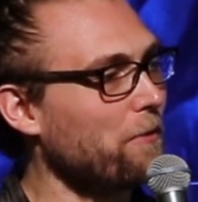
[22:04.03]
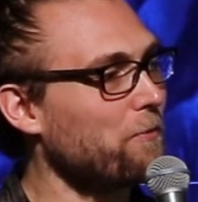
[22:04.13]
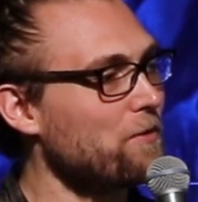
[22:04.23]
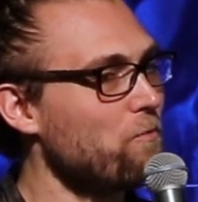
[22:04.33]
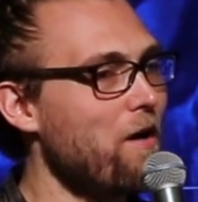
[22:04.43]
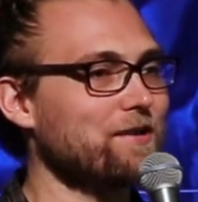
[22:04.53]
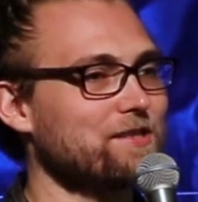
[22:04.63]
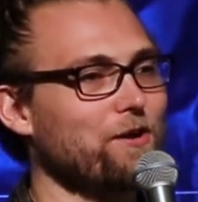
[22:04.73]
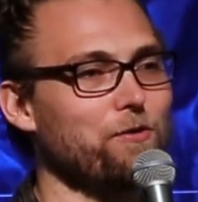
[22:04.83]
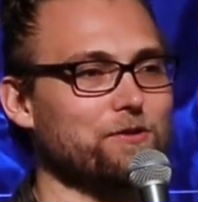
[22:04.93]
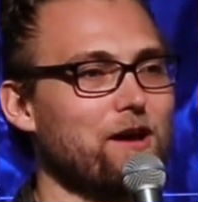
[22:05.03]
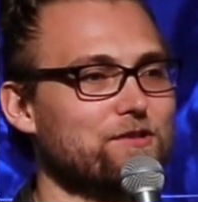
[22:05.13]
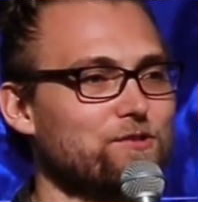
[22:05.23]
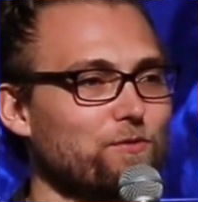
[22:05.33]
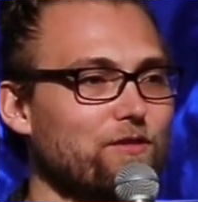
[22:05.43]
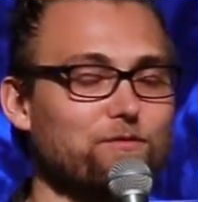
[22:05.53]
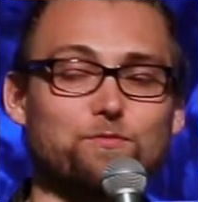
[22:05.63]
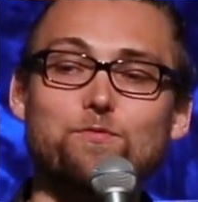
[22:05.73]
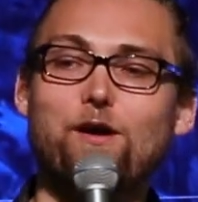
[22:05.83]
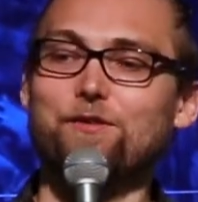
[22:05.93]
that we want to hold on to
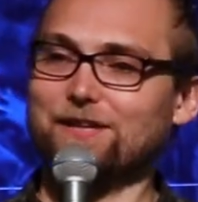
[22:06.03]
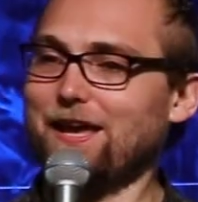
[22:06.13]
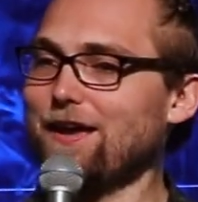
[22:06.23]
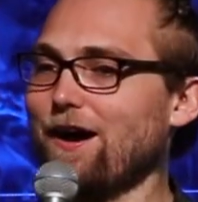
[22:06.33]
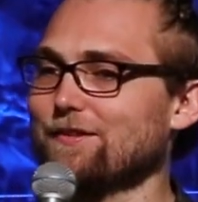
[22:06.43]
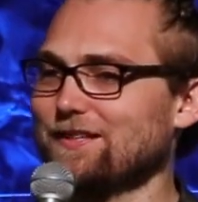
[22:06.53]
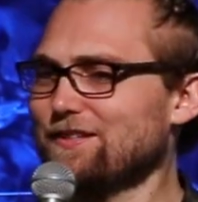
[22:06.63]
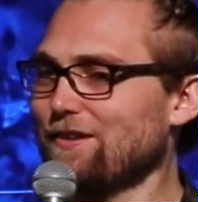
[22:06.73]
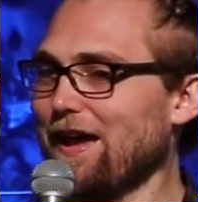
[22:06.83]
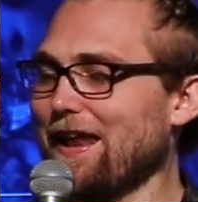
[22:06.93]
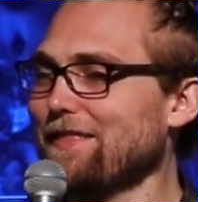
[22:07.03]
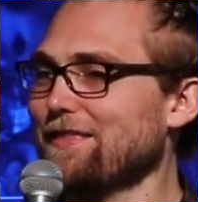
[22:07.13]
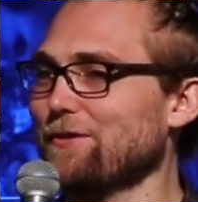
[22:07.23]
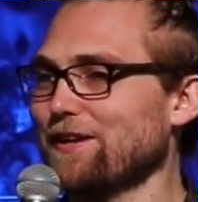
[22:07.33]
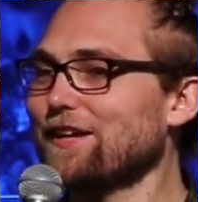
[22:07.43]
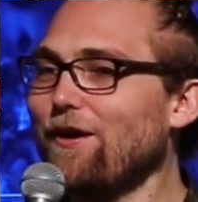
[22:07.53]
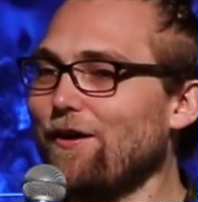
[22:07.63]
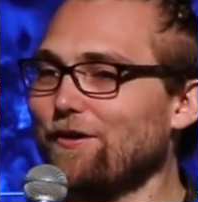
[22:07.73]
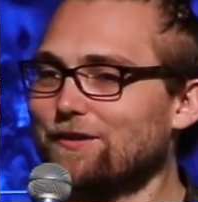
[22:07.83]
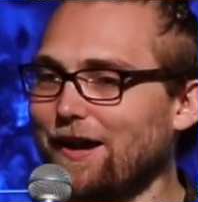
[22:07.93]
through all the chaos. And I think we can
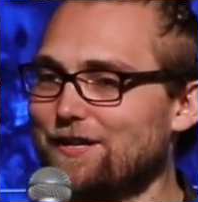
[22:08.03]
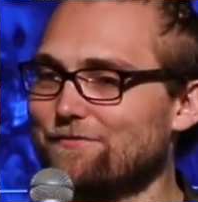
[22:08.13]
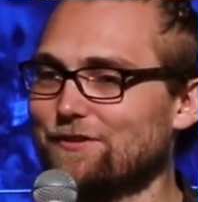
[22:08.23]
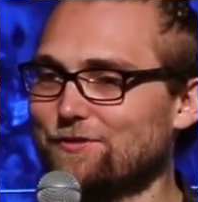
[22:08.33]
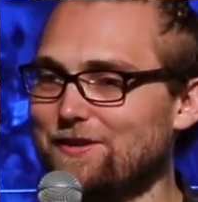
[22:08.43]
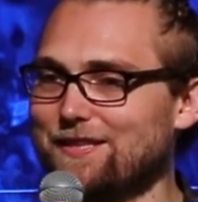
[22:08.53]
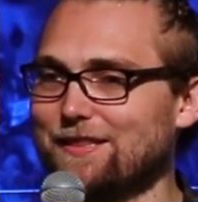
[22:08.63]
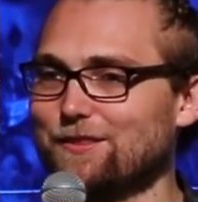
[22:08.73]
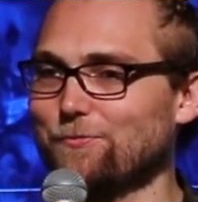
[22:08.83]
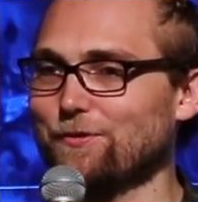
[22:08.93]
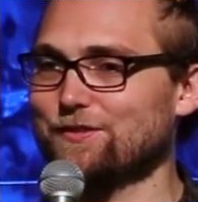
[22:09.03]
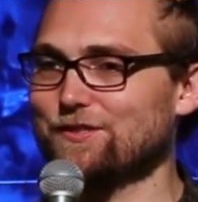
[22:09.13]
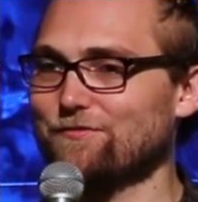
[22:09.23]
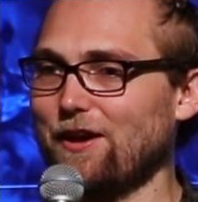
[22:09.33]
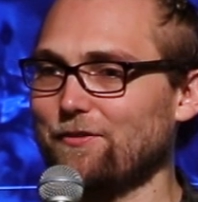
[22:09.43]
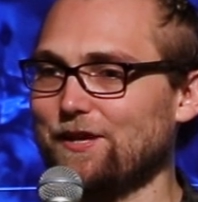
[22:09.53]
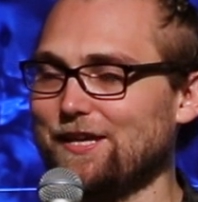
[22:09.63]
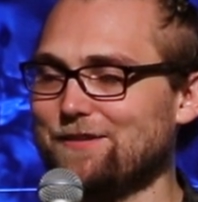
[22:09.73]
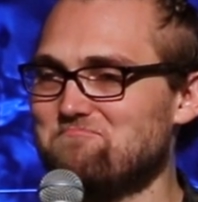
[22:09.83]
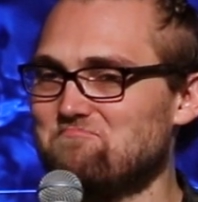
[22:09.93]
all kind of agree that the world is
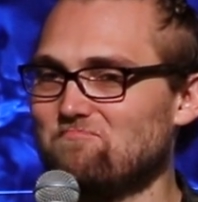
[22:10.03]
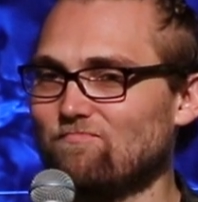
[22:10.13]
very